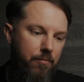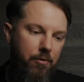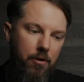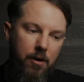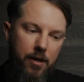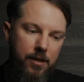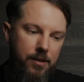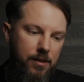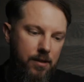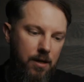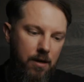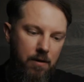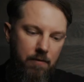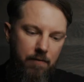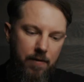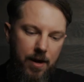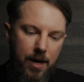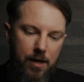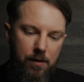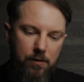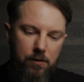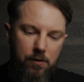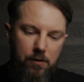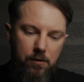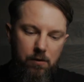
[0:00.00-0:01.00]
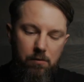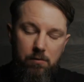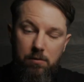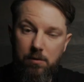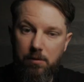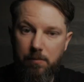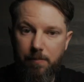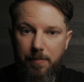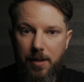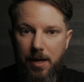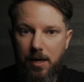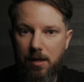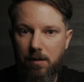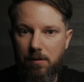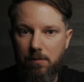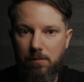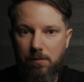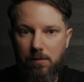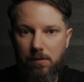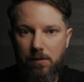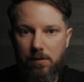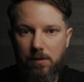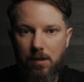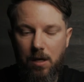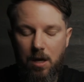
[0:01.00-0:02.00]
priced at around
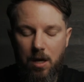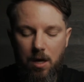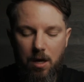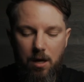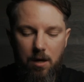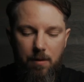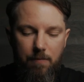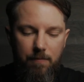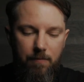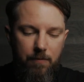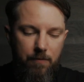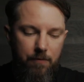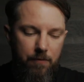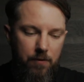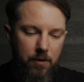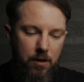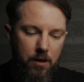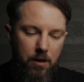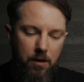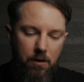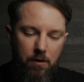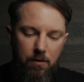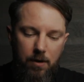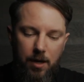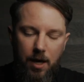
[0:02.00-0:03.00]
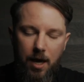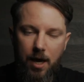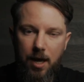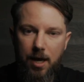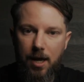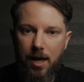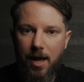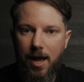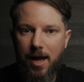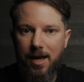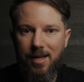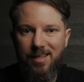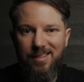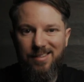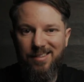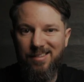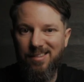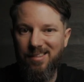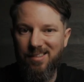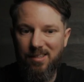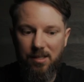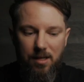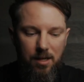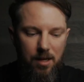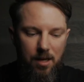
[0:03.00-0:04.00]
£200 for the UK
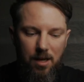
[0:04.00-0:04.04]
and